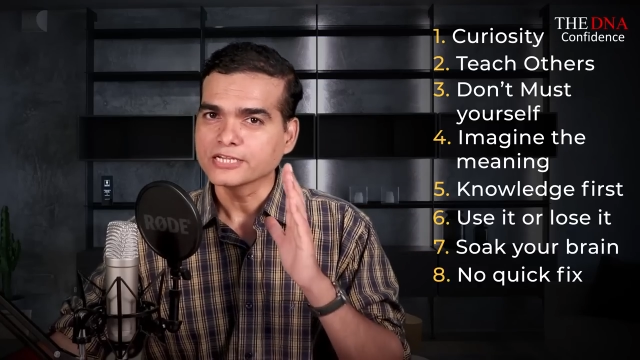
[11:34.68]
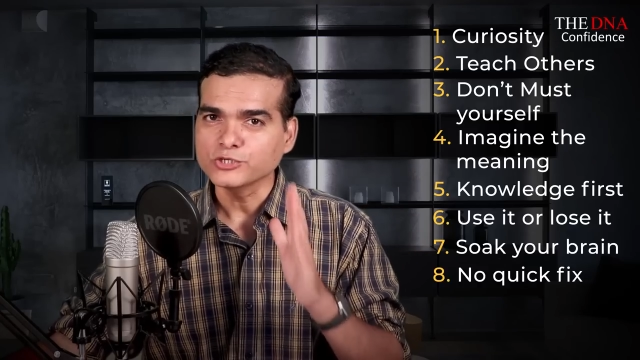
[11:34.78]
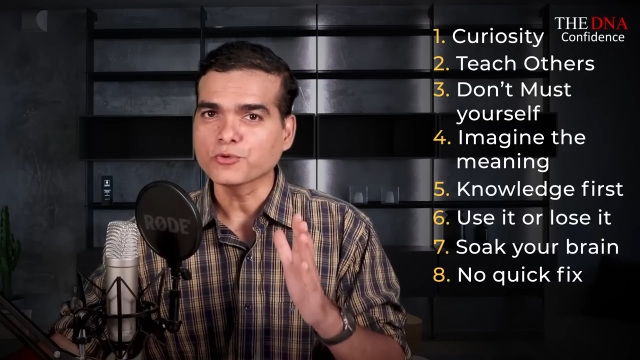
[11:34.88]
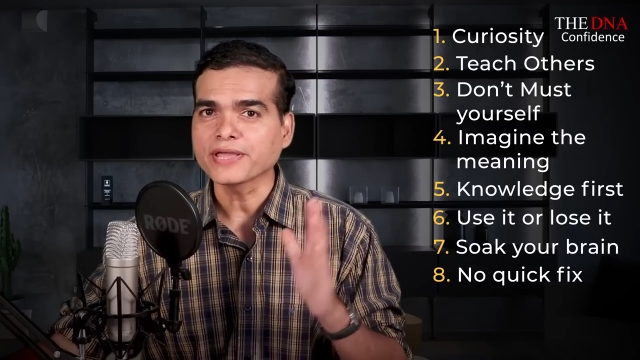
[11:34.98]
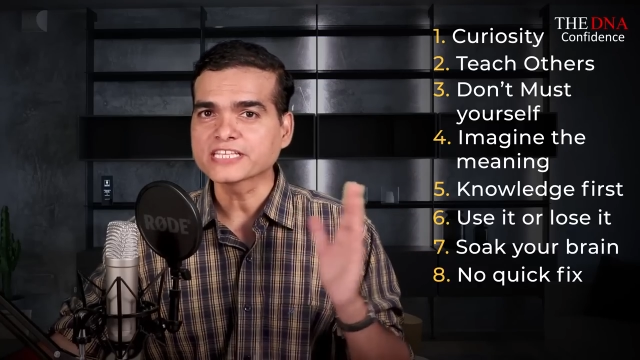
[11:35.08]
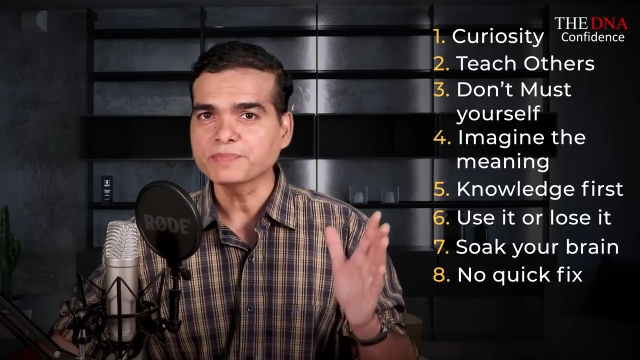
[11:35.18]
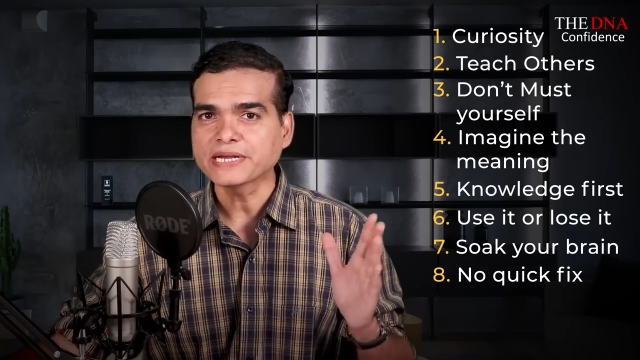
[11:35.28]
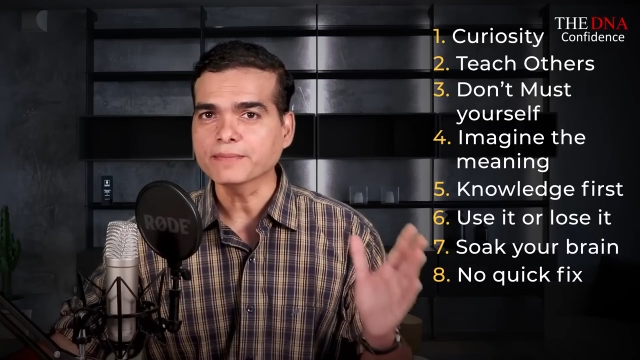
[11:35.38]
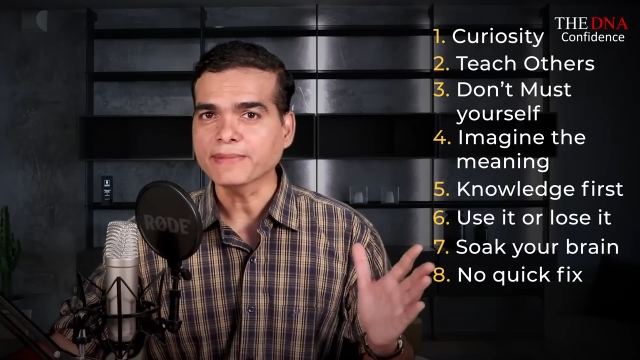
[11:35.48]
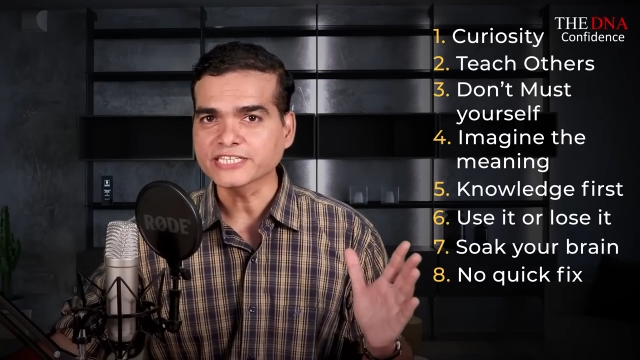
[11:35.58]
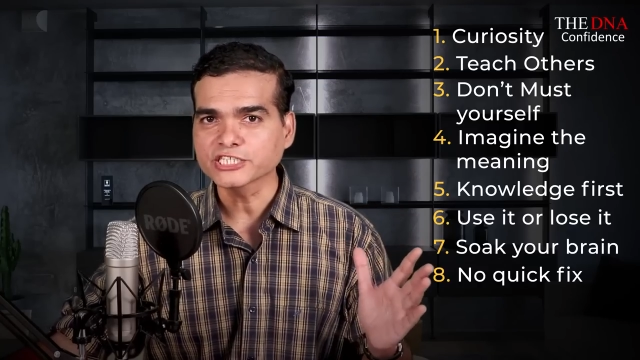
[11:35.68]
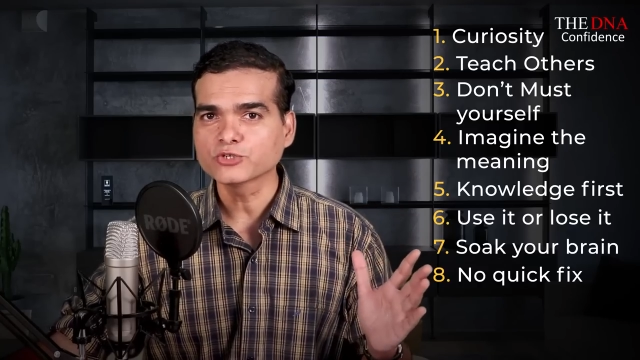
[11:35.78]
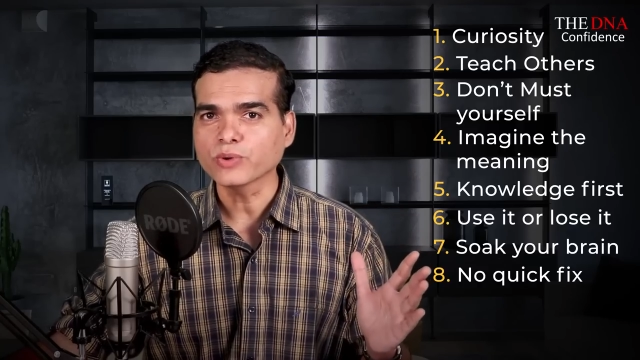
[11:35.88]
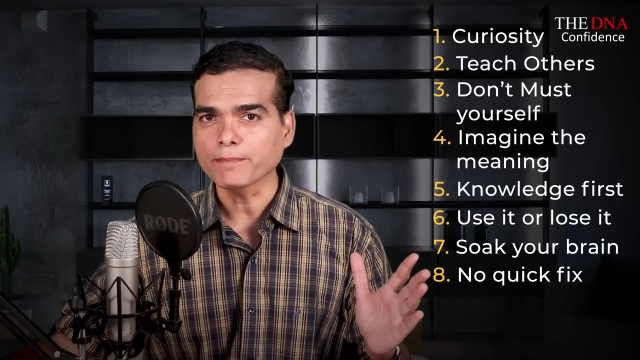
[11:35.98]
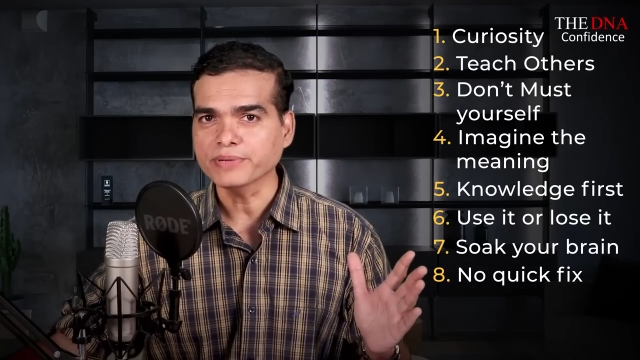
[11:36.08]
don't expect a magic
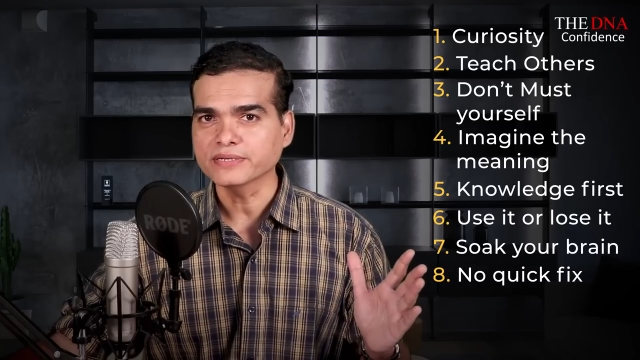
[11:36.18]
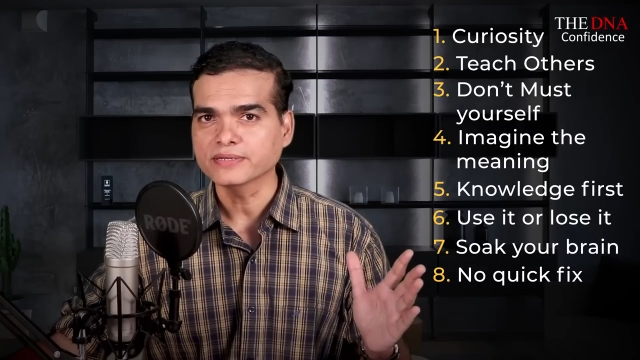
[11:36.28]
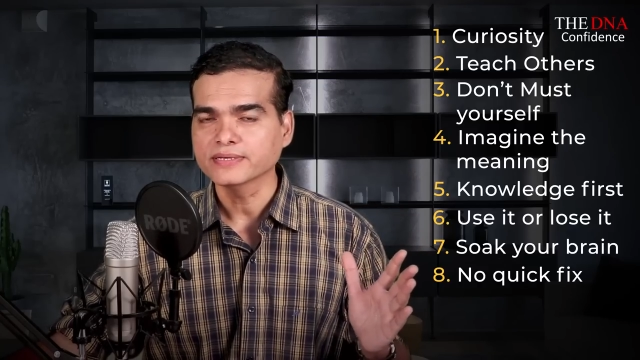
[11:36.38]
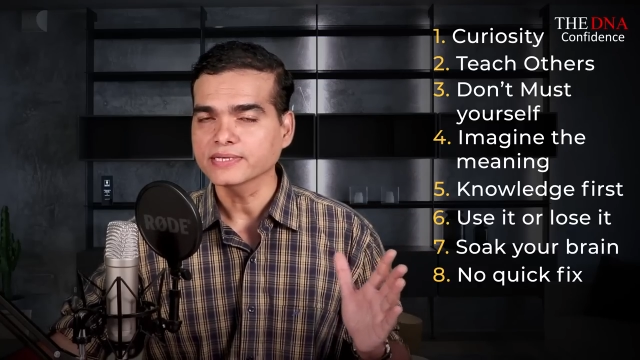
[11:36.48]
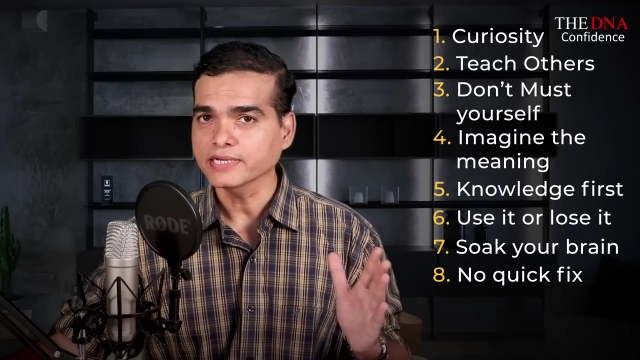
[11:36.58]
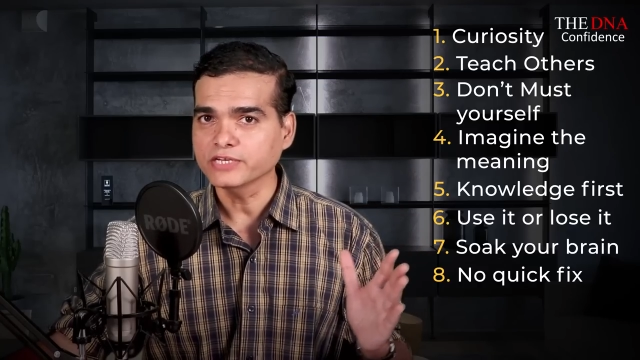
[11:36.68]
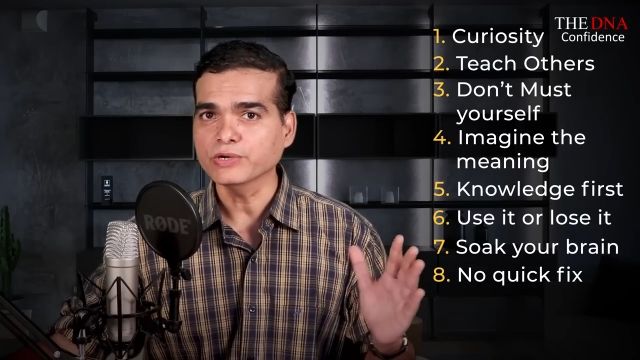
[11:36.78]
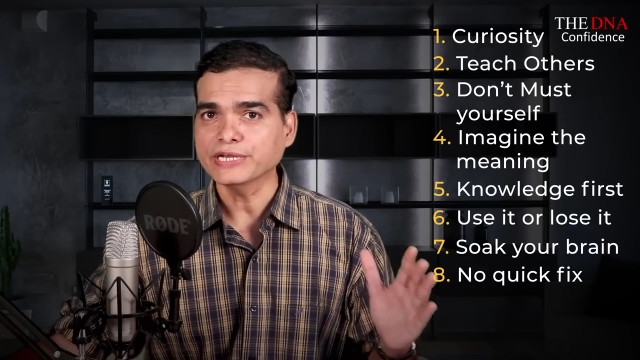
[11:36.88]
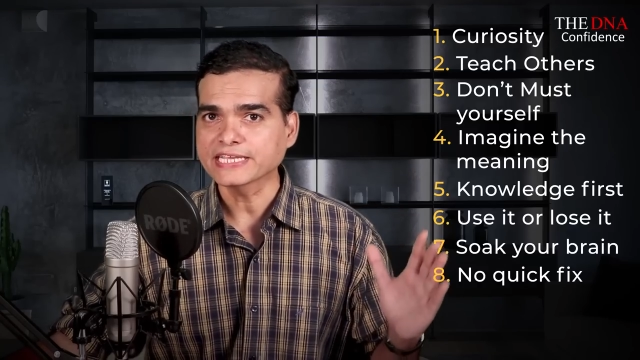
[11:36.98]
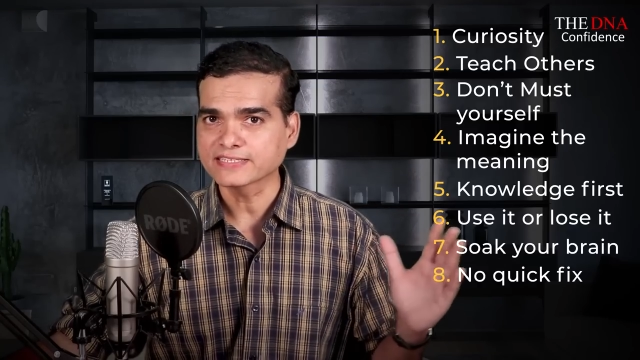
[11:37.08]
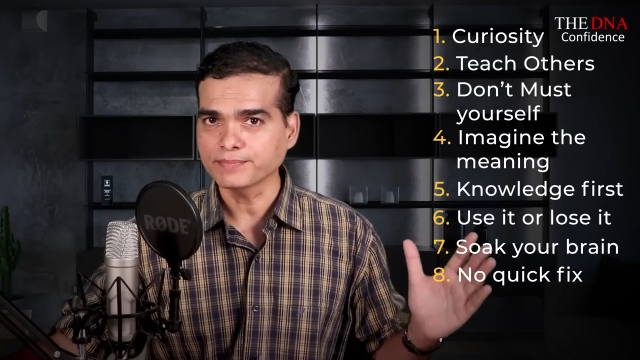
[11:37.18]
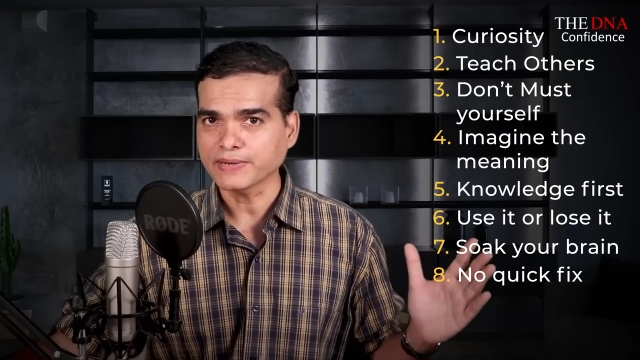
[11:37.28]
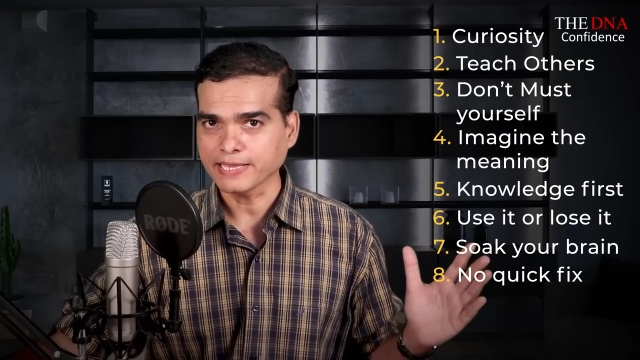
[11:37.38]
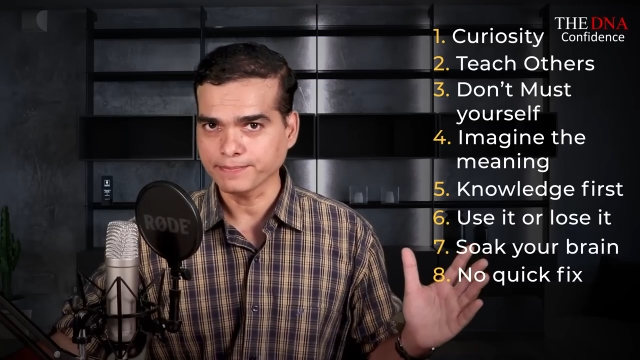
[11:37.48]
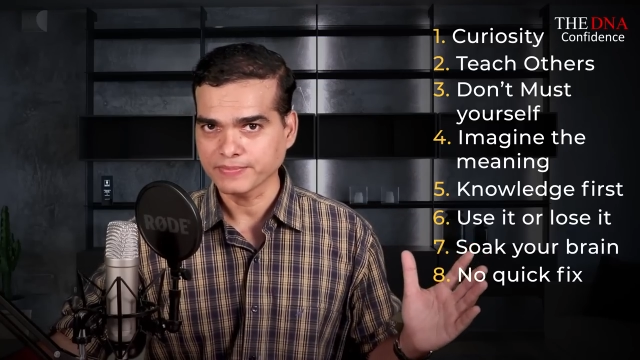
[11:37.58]
to happen. It will take some
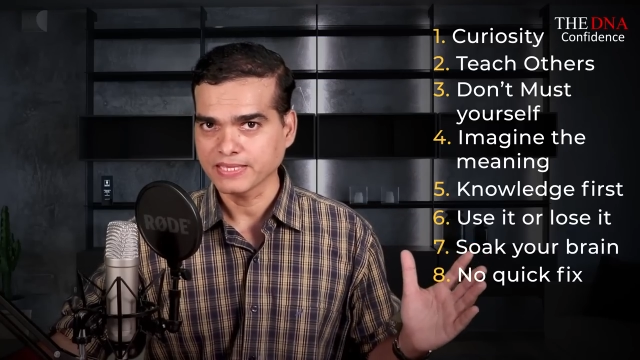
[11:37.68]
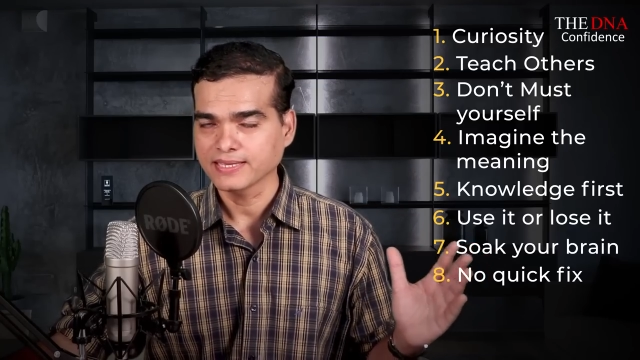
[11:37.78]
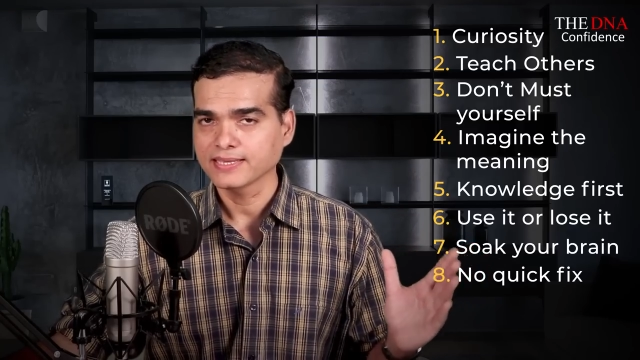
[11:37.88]
time.